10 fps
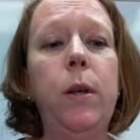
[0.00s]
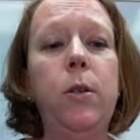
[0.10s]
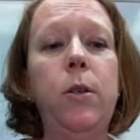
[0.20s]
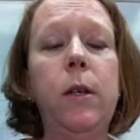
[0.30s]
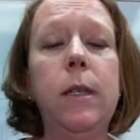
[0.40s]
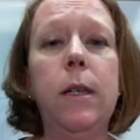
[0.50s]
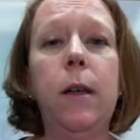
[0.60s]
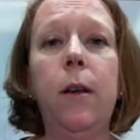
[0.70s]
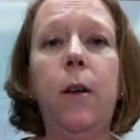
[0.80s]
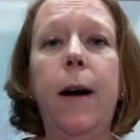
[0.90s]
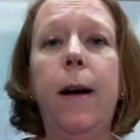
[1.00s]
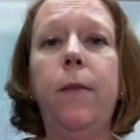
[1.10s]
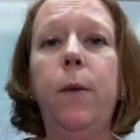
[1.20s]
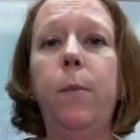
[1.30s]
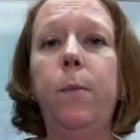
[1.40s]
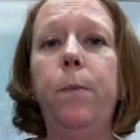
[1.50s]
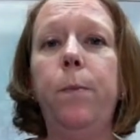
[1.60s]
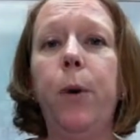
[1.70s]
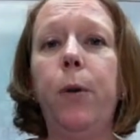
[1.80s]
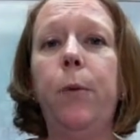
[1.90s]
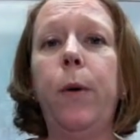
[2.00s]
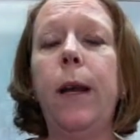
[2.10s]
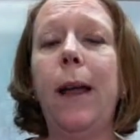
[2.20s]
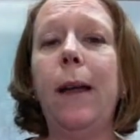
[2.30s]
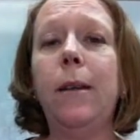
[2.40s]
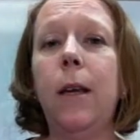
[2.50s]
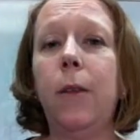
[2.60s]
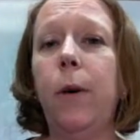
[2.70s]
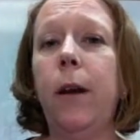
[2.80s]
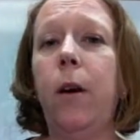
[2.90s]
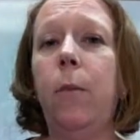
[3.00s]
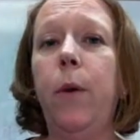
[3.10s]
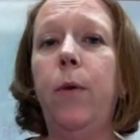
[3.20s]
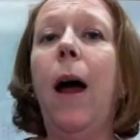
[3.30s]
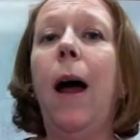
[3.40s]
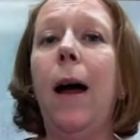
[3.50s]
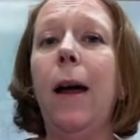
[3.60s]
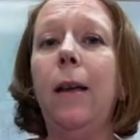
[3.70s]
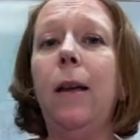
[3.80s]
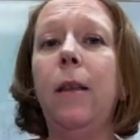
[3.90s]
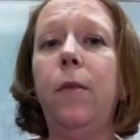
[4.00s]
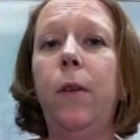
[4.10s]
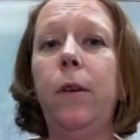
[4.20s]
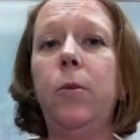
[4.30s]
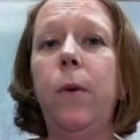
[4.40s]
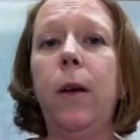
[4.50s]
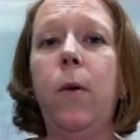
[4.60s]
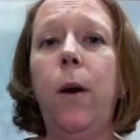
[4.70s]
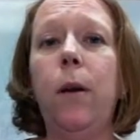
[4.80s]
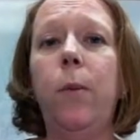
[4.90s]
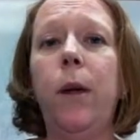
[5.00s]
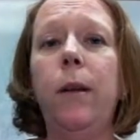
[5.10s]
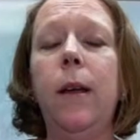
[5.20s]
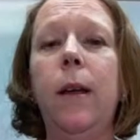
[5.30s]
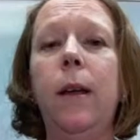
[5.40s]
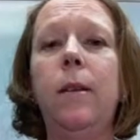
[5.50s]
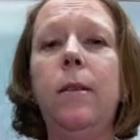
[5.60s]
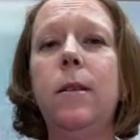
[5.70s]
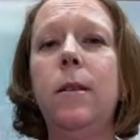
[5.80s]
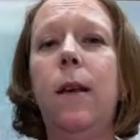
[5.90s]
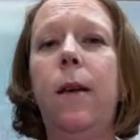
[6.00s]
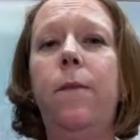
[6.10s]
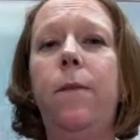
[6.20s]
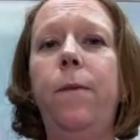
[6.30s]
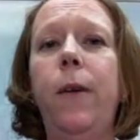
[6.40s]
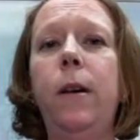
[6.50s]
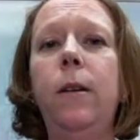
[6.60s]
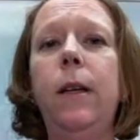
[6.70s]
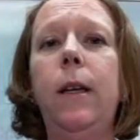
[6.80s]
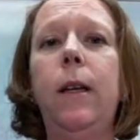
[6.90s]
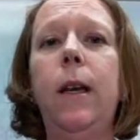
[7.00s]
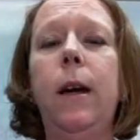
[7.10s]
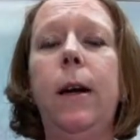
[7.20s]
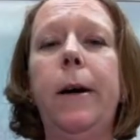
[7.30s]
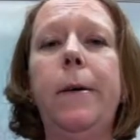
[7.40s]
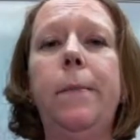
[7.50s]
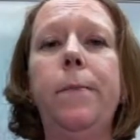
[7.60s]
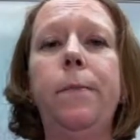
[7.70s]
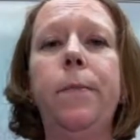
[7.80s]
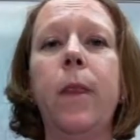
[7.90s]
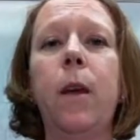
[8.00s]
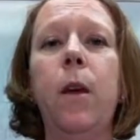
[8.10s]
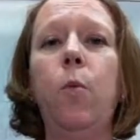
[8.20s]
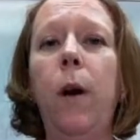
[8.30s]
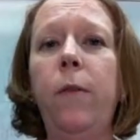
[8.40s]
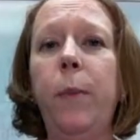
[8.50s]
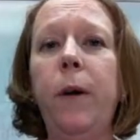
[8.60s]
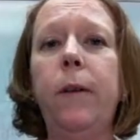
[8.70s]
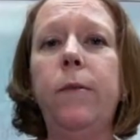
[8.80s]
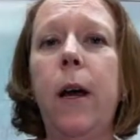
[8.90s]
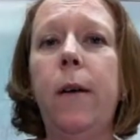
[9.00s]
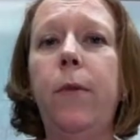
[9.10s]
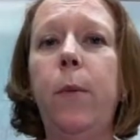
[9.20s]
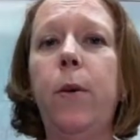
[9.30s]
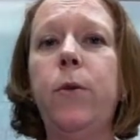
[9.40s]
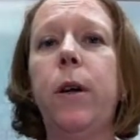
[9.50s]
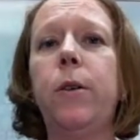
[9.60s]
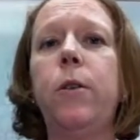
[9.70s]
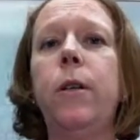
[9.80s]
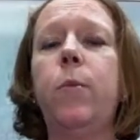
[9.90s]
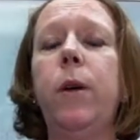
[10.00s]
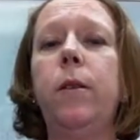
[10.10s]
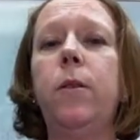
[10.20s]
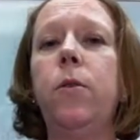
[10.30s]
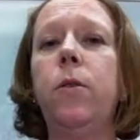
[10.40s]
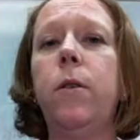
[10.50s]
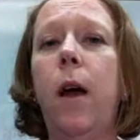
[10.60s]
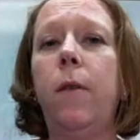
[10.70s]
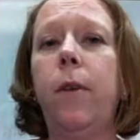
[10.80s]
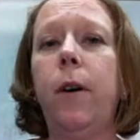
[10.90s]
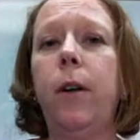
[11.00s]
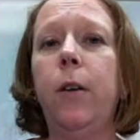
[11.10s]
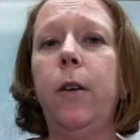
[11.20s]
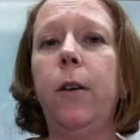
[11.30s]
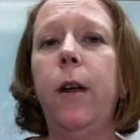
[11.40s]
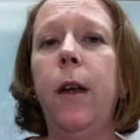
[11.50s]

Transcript: as you can see in the graph, the birth rate and death rate are both high, and they fluctuate quite a bit. This is a fairly rough period of time for most countries because there's not very good